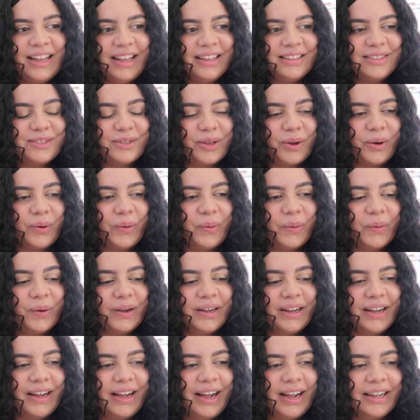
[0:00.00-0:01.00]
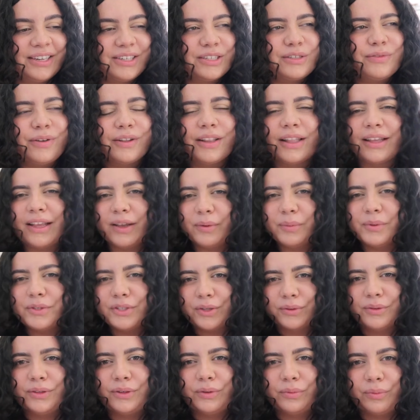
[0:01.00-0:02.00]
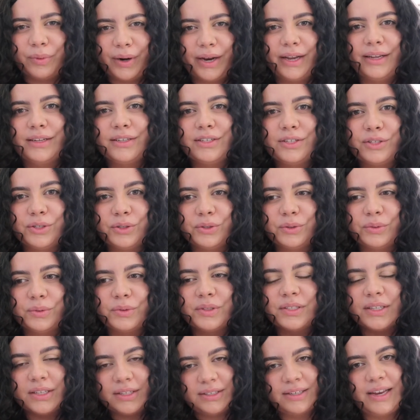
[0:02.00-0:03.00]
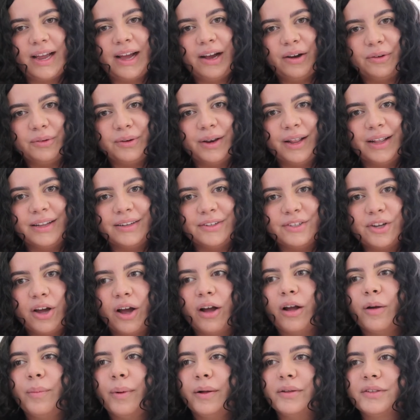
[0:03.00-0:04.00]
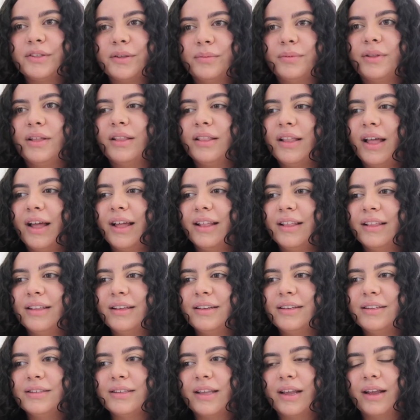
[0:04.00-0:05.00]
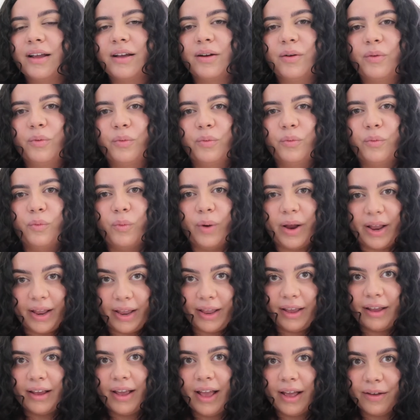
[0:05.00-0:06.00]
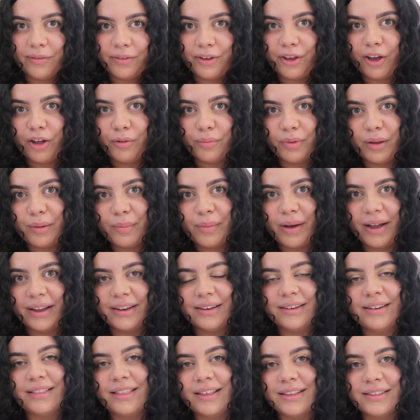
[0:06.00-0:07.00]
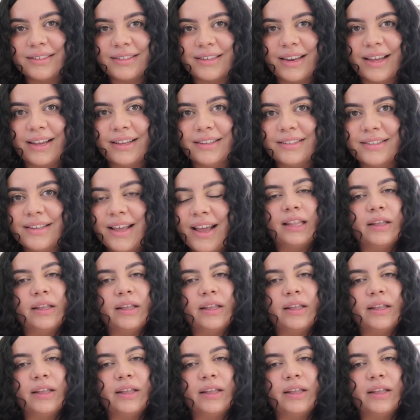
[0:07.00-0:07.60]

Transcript: So I just felt like it was only right to sit down and talk about something that is like weighing heavy on my mind these days.